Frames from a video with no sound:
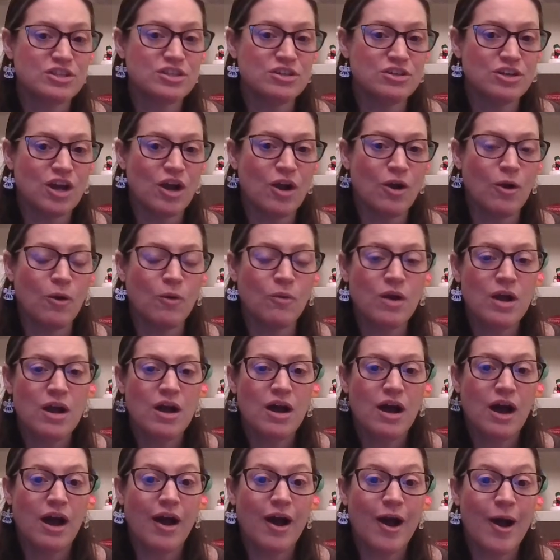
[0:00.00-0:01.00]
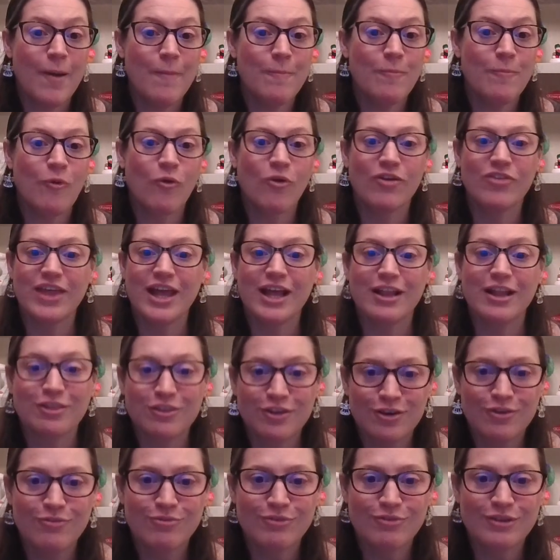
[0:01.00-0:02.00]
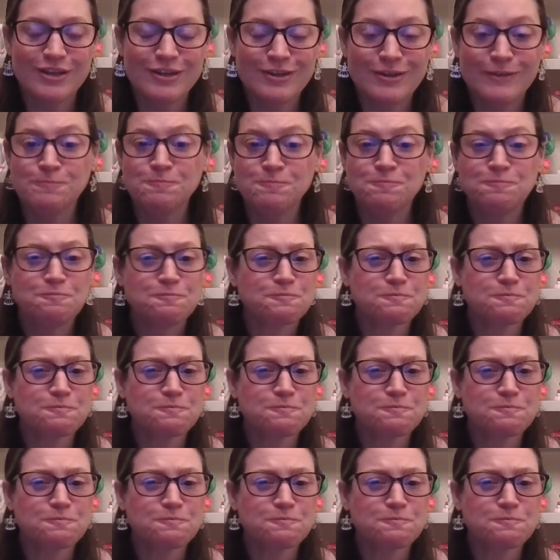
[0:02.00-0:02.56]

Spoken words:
or they look real.